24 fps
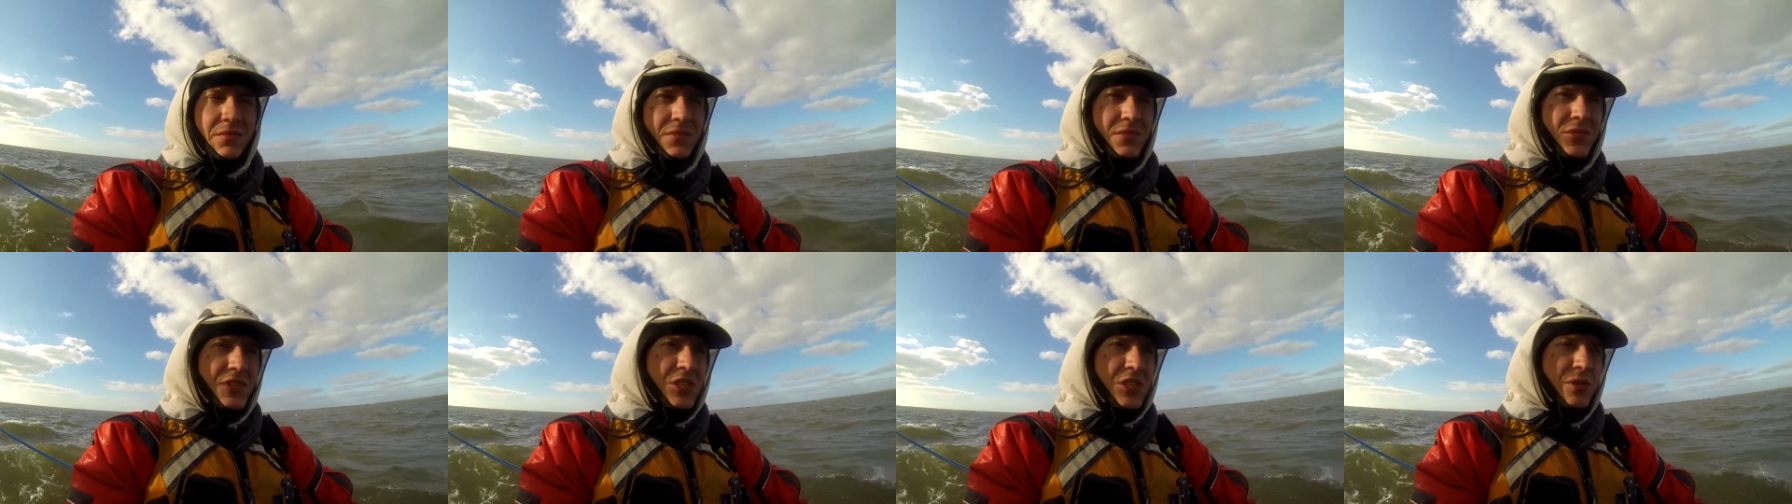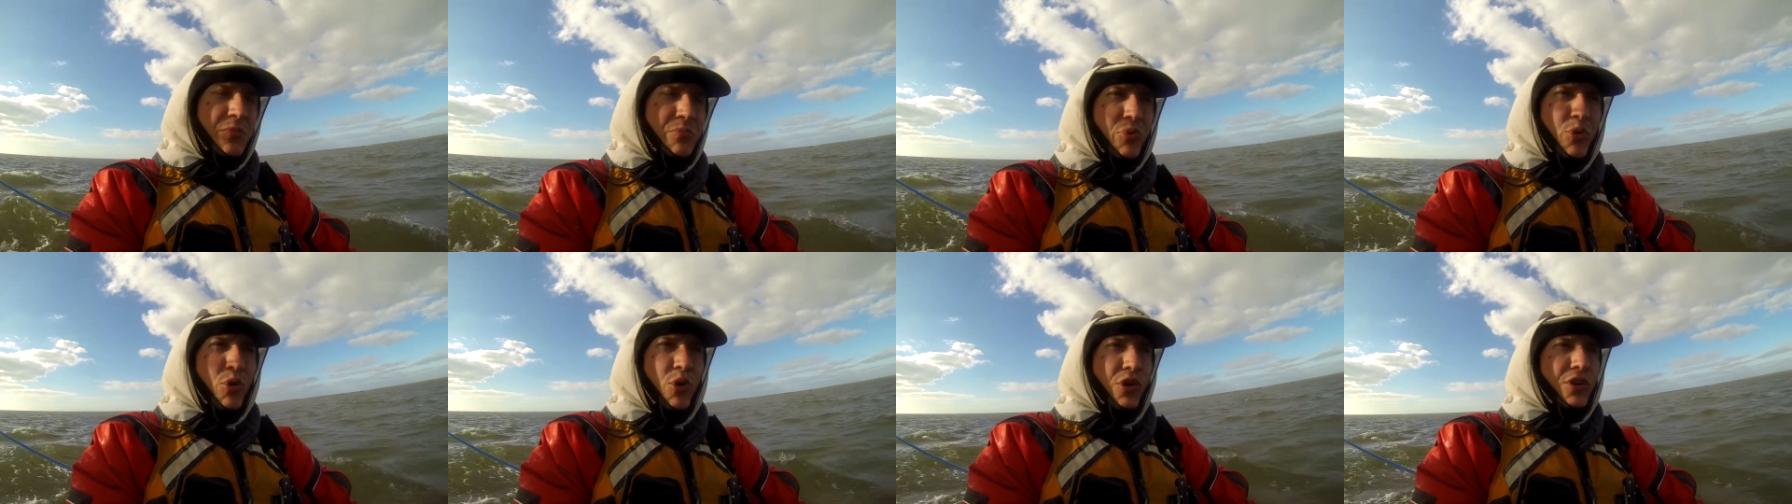It's
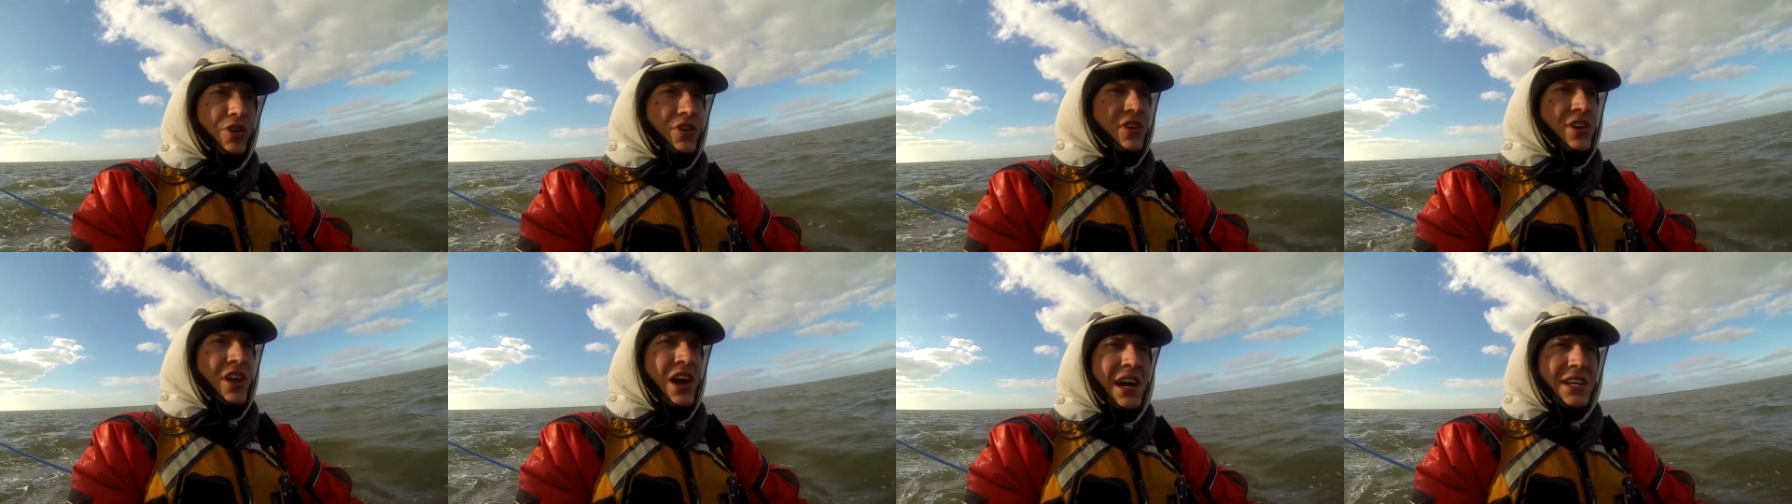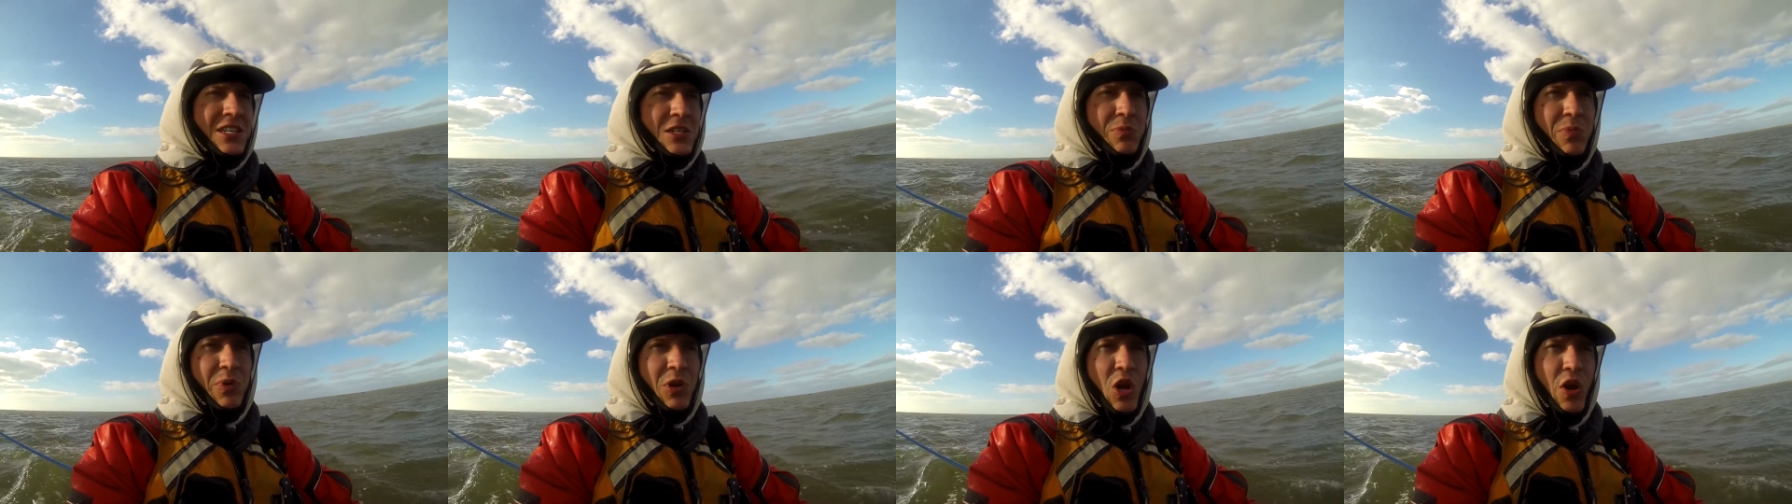important not
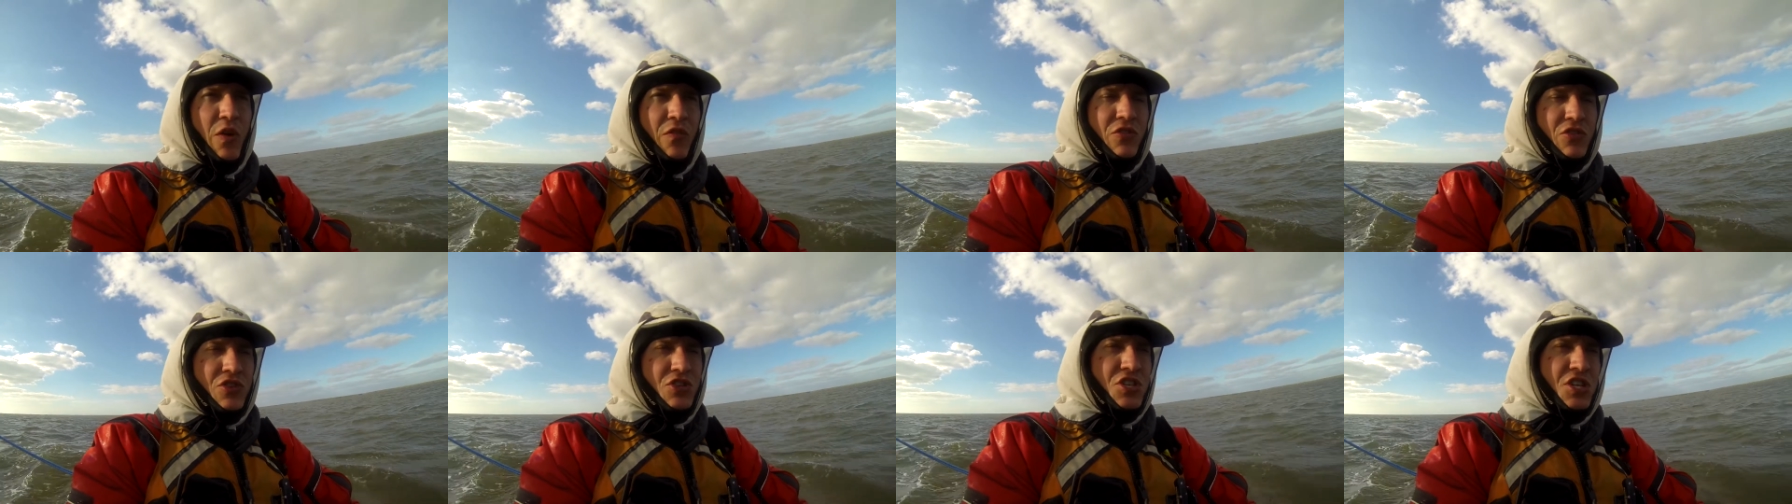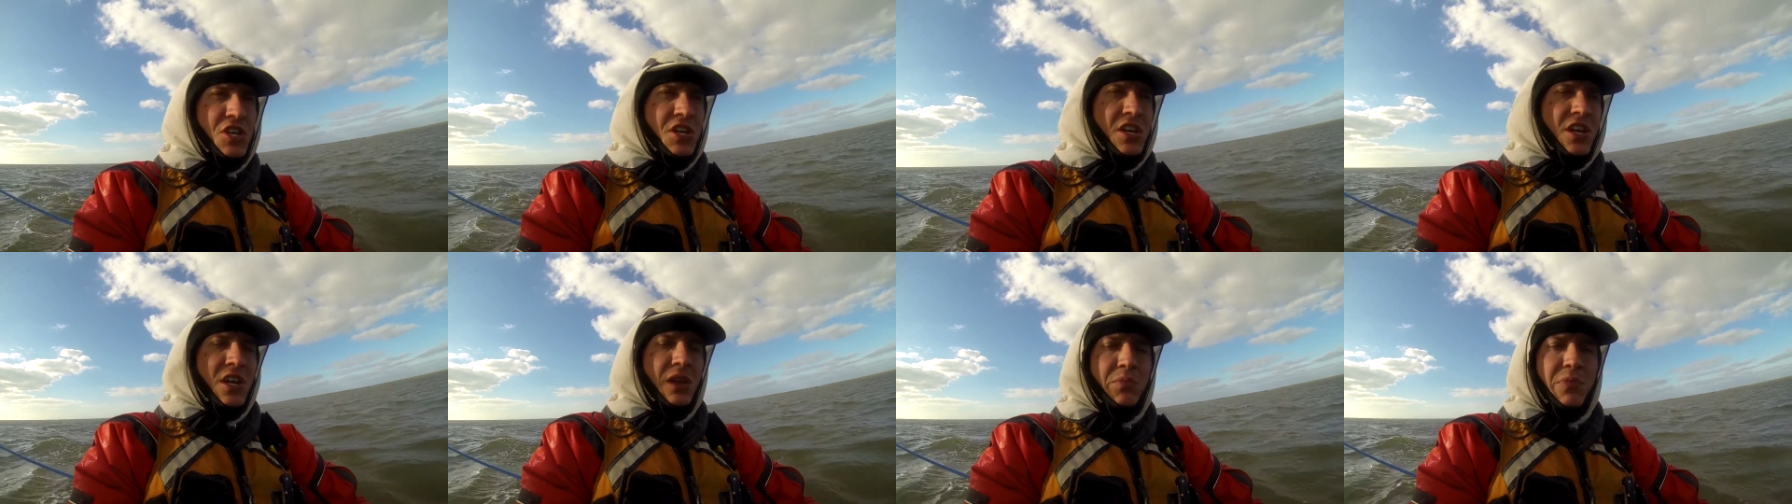to be
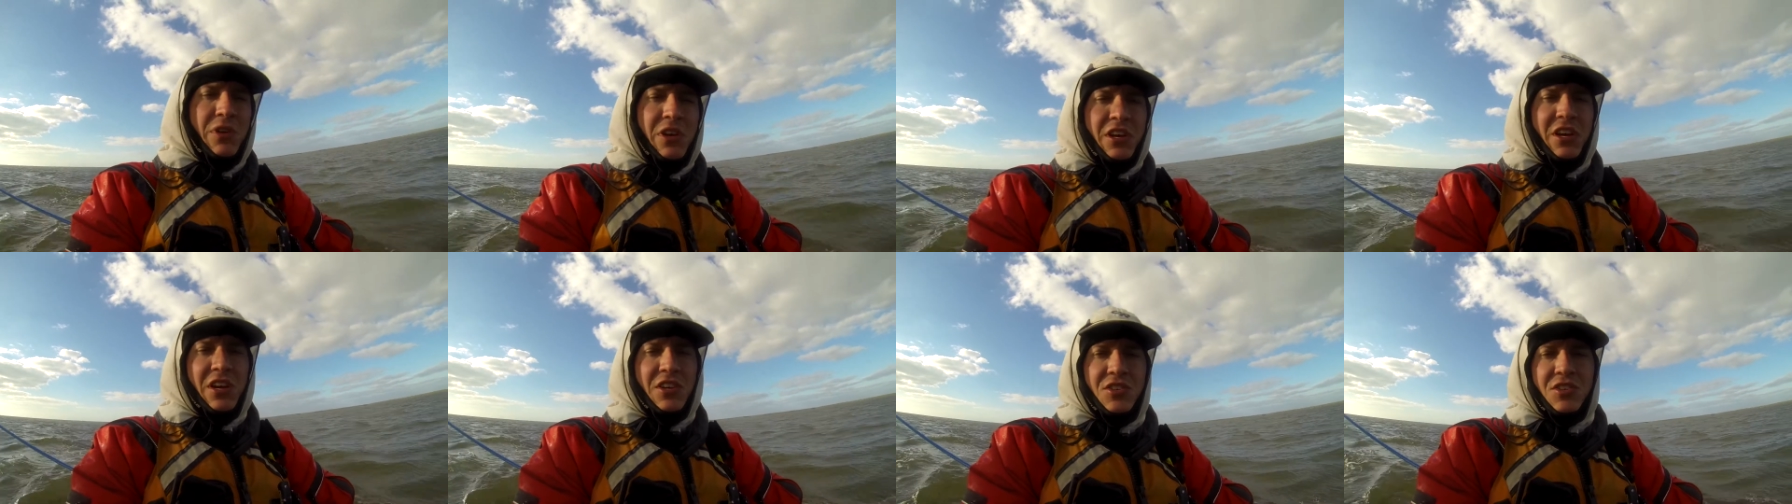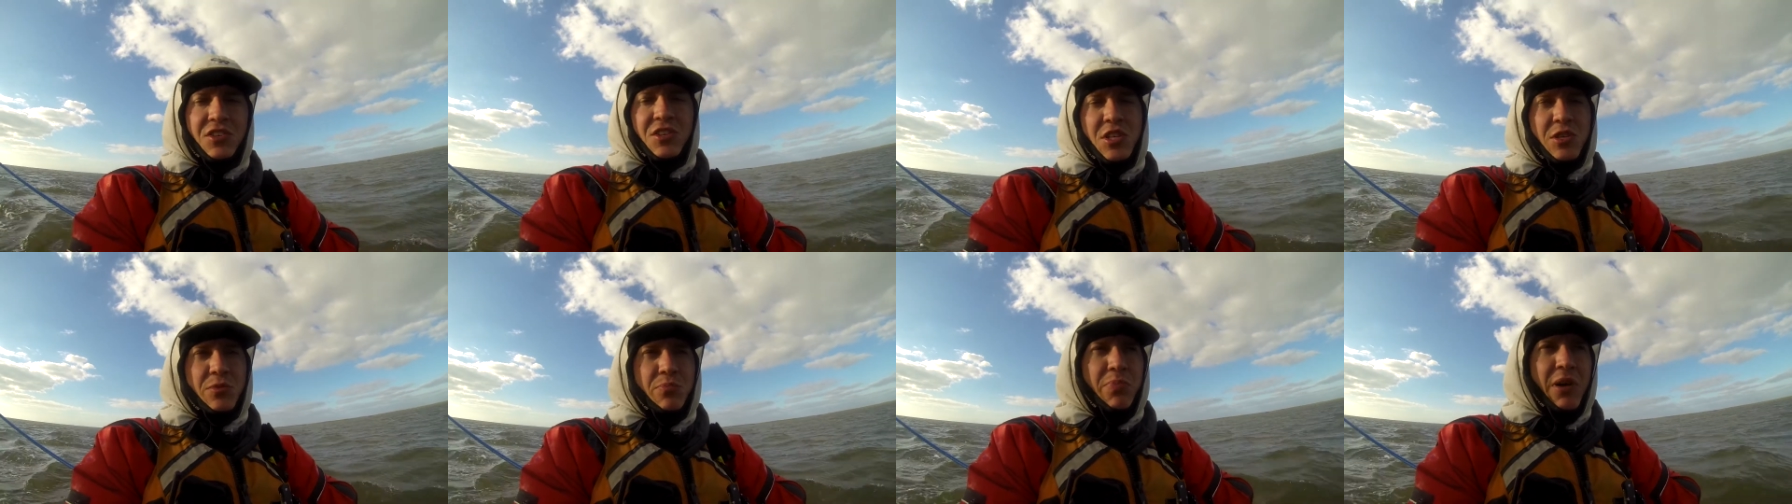oversheeted because you
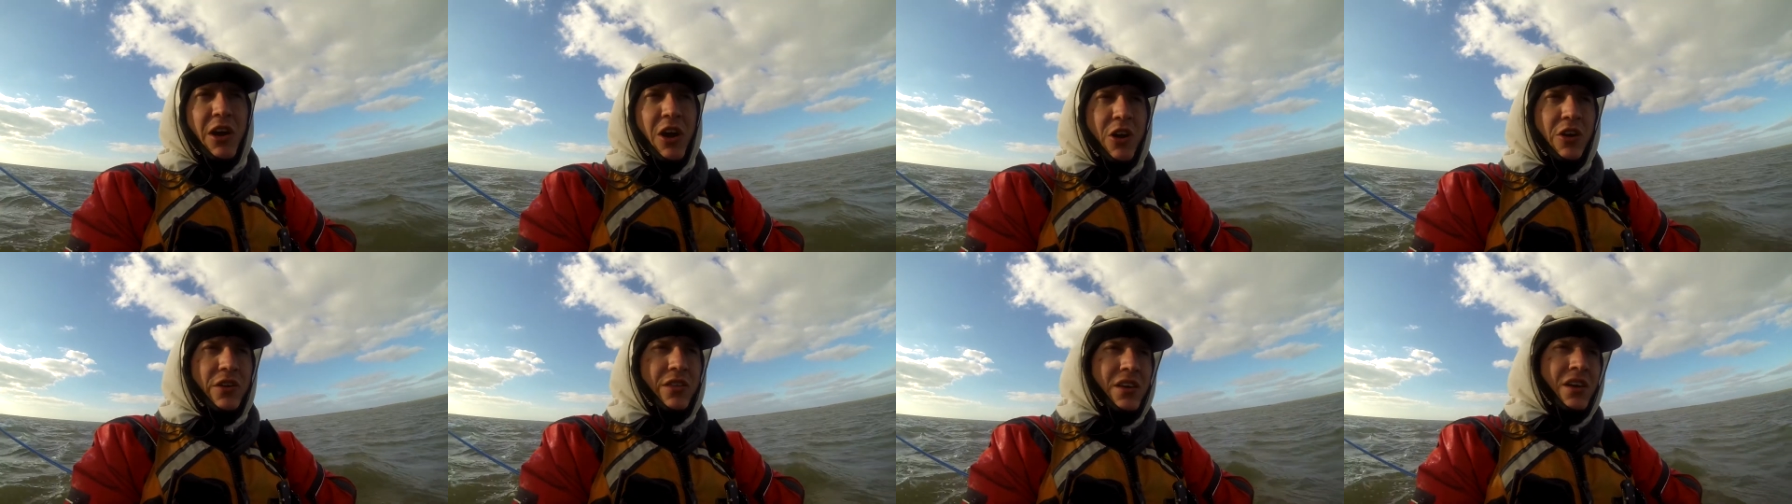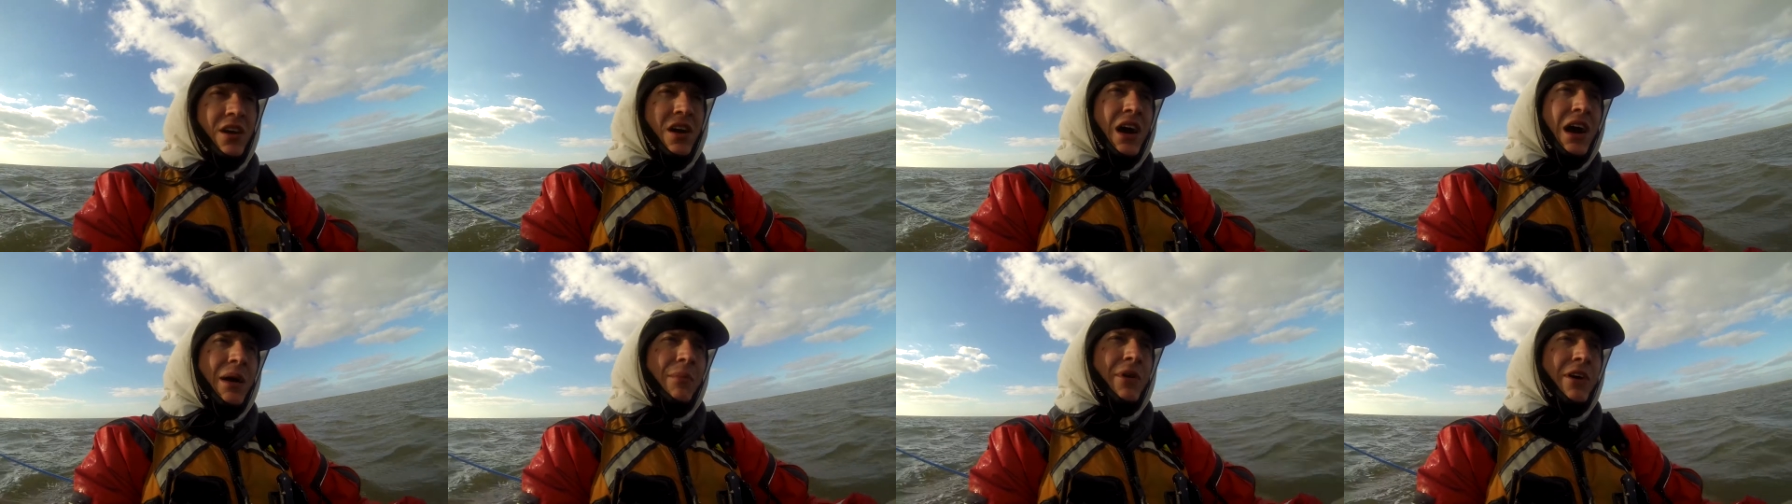just bury the
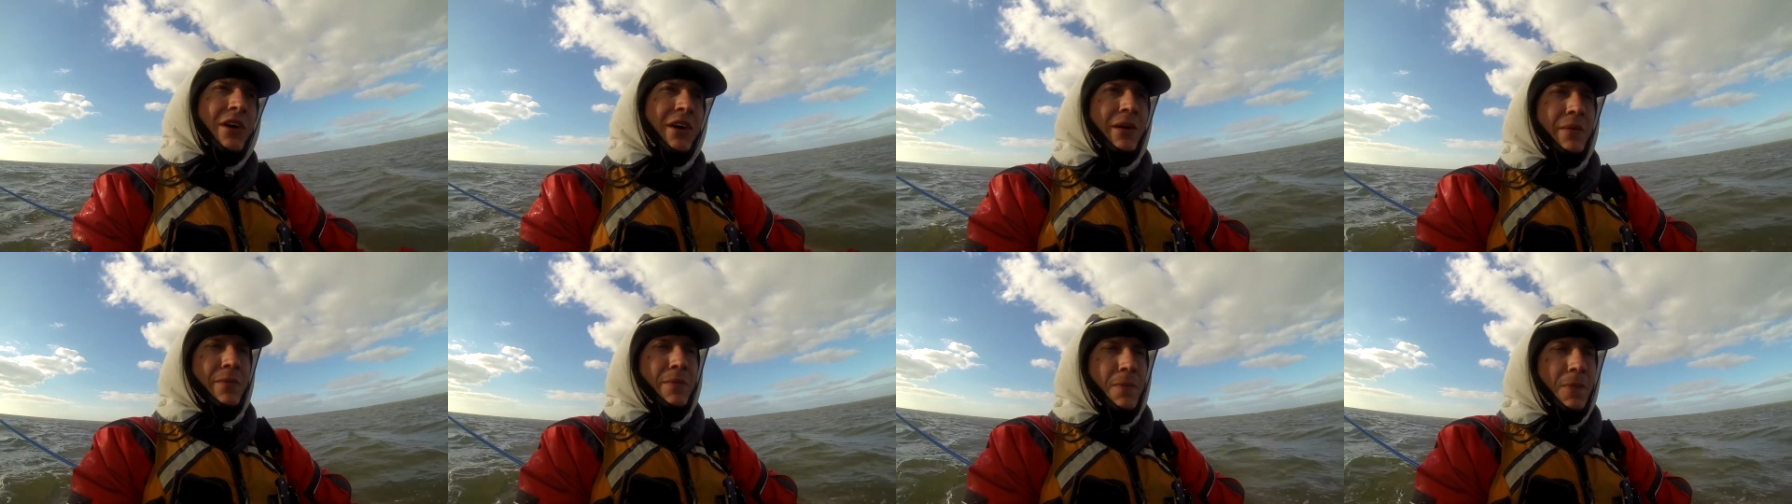ama,